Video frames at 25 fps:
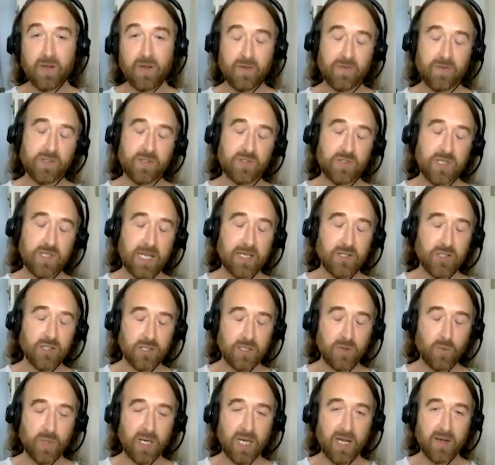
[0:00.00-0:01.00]

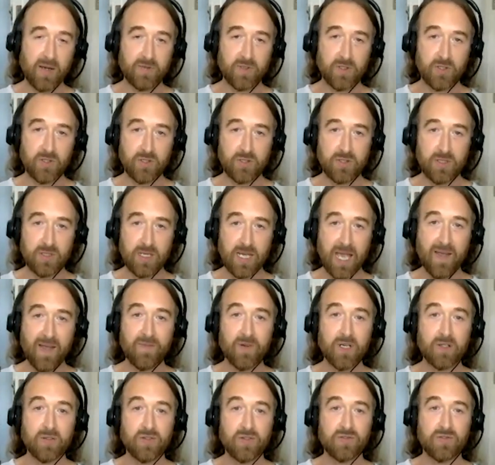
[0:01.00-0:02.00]
Essentially, we have to just
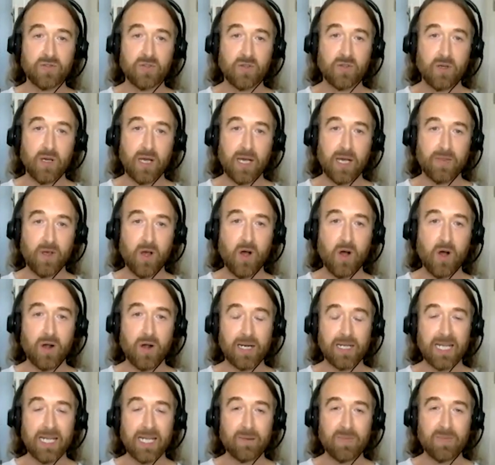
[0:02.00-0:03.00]
evidence that our
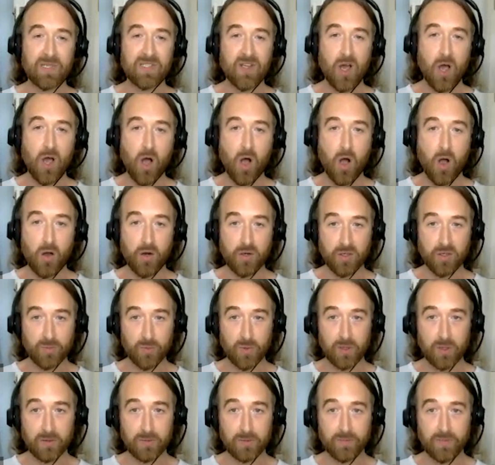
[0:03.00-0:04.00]
claim is
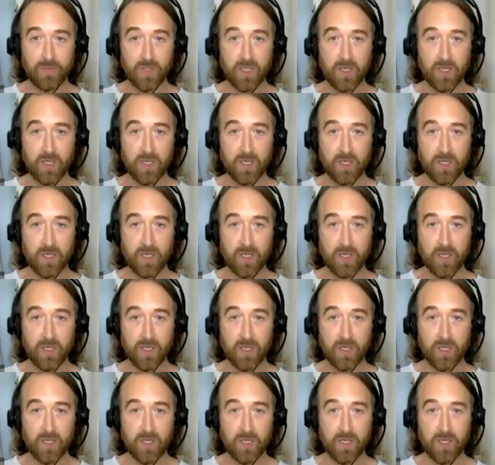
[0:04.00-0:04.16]
arguable.